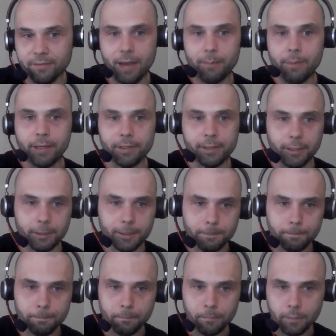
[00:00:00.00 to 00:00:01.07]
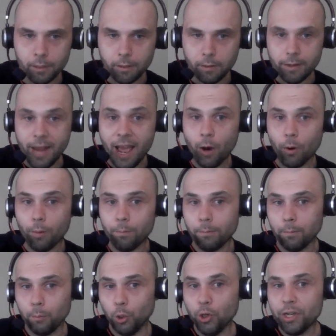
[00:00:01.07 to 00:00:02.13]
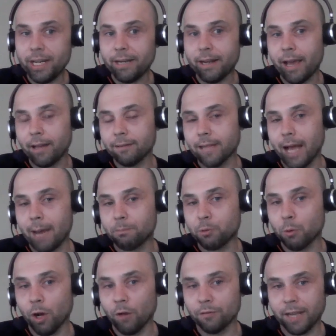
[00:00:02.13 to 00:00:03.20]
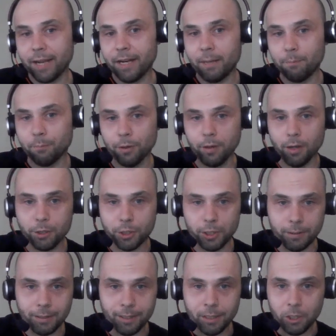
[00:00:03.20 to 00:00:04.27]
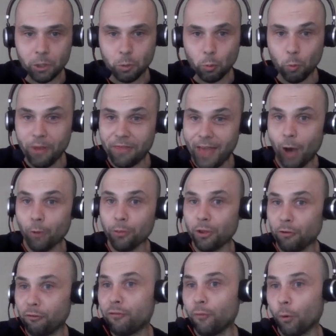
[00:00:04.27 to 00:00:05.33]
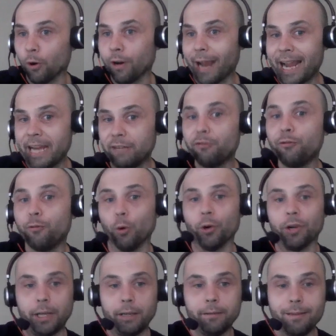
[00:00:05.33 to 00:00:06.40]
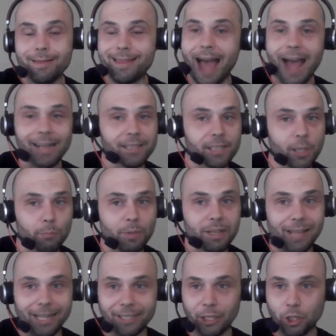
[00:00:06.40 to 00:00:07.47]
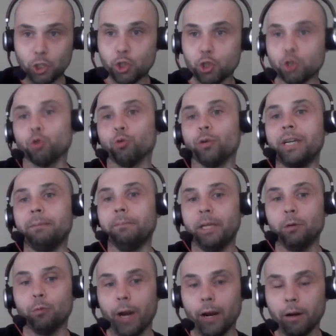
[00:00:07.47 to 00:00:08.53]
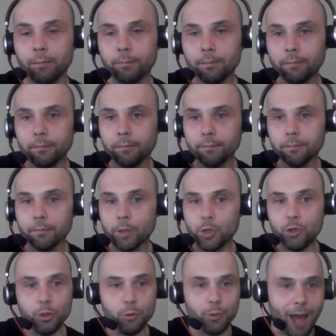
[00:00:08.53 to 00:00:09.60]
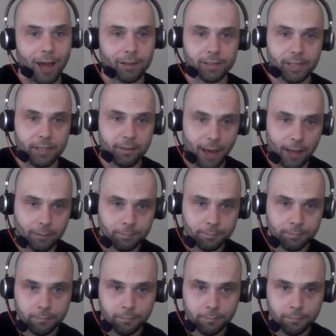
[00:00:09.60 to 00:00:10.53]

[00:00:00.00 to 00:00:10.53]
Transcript: if that makes sense. Now, looking at top 12 tight end production without the 4.8 40, that's something that's extremely rare. You do not see that.